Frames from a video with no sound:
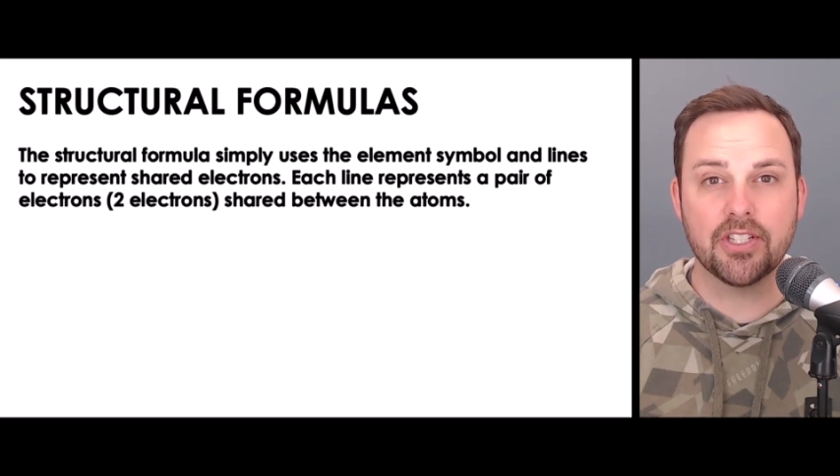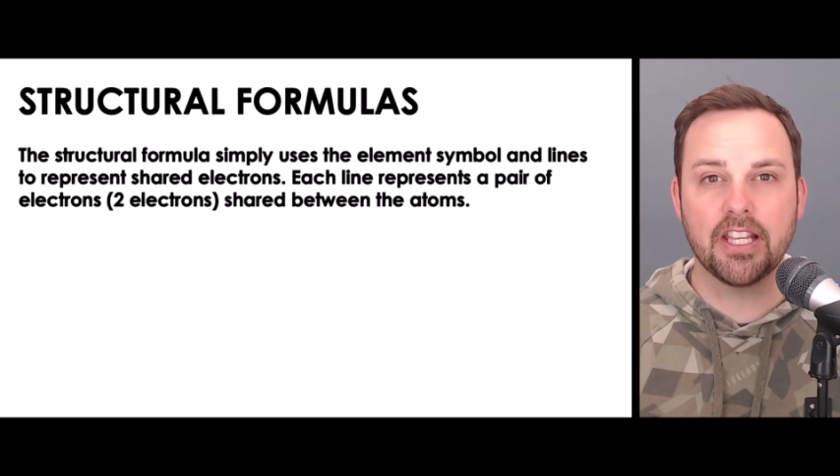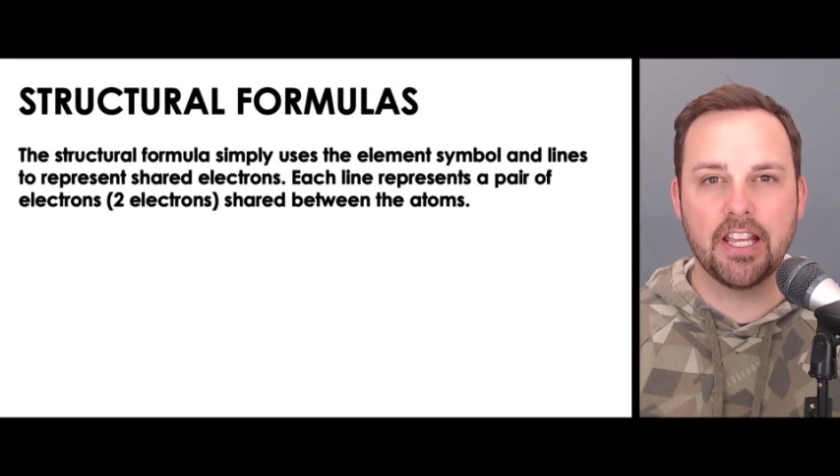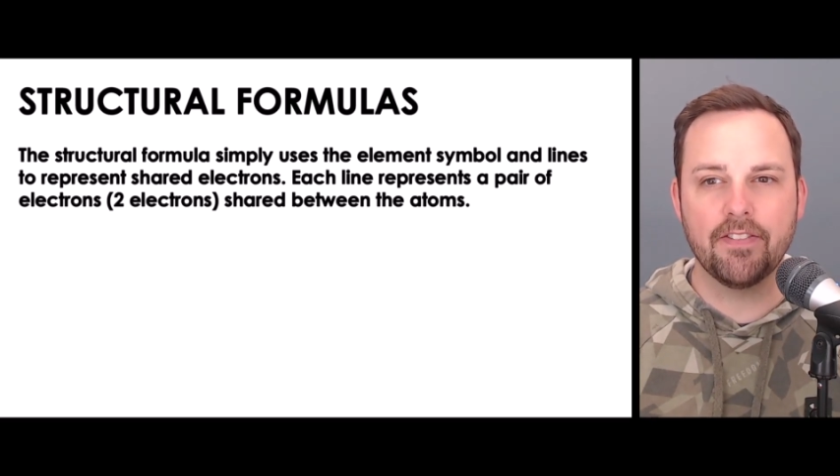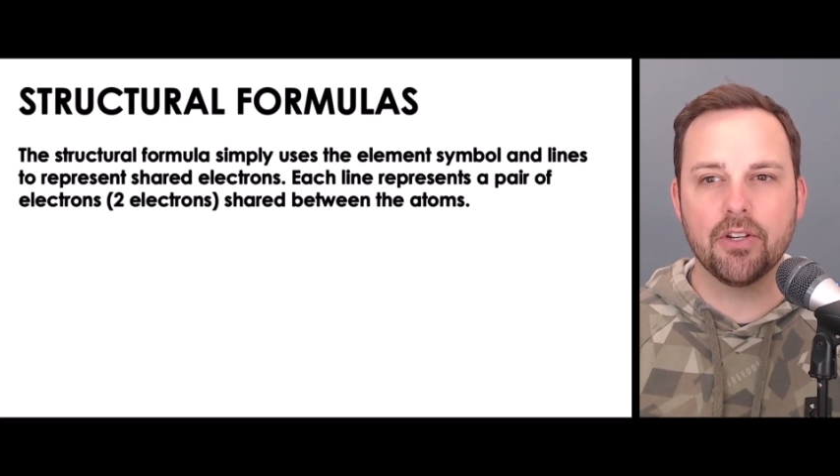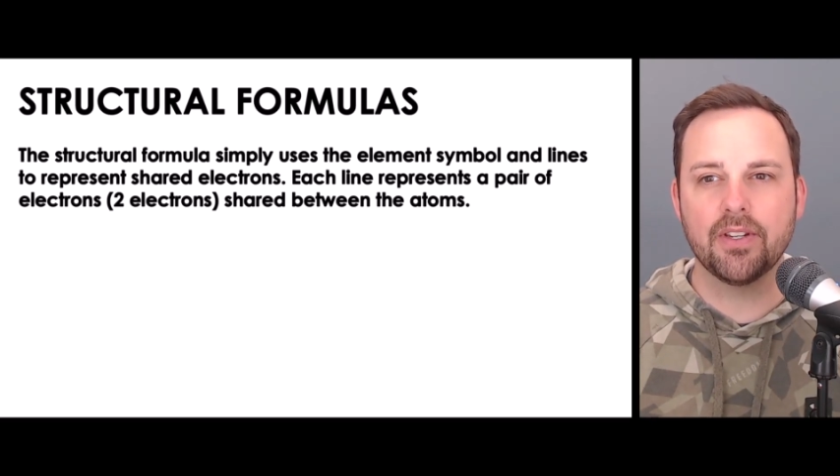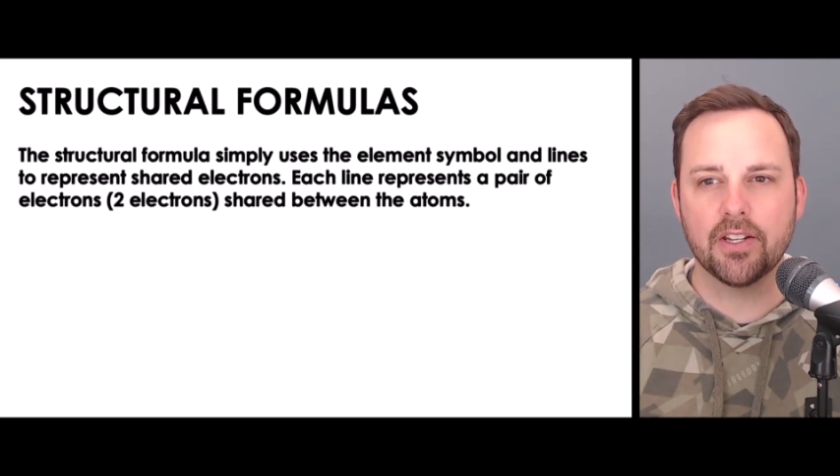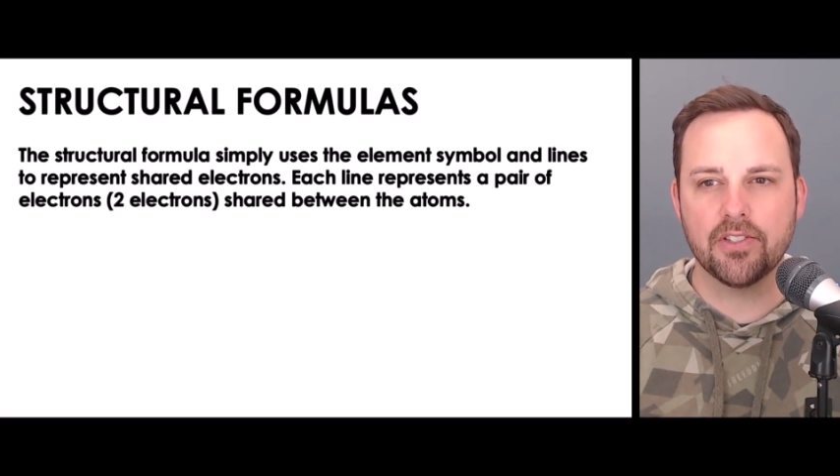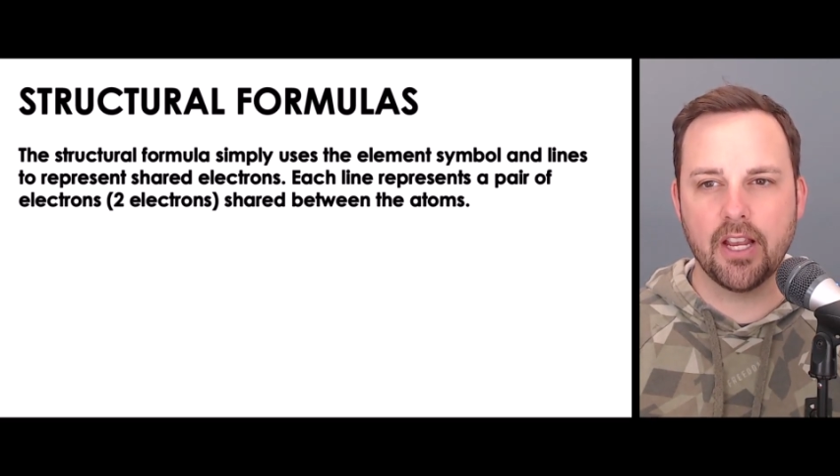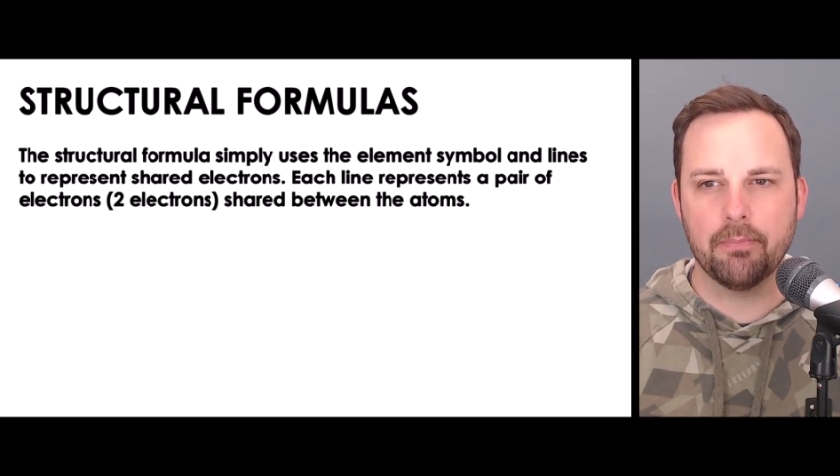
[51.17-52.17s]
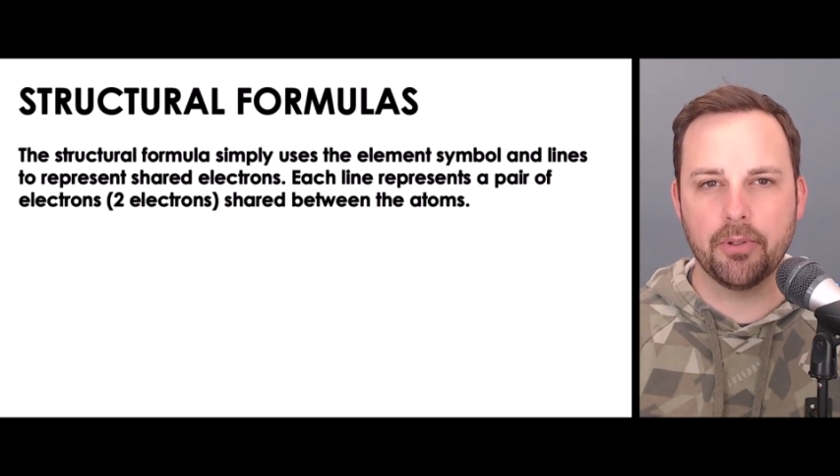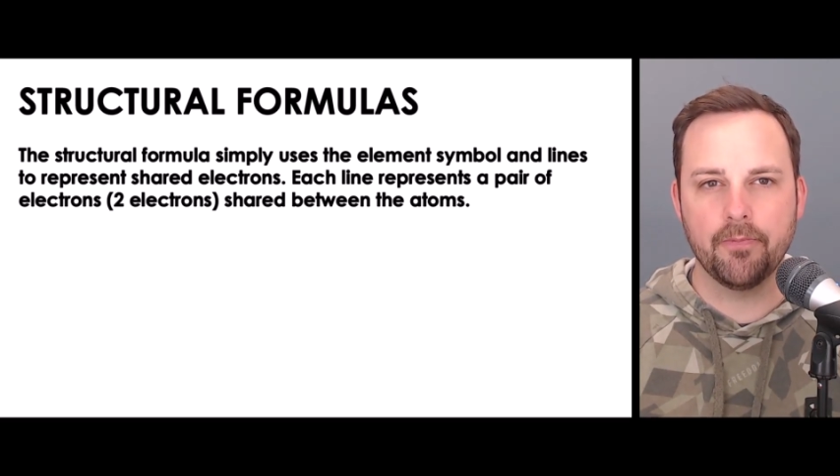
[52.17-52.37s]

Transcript: to give you an example.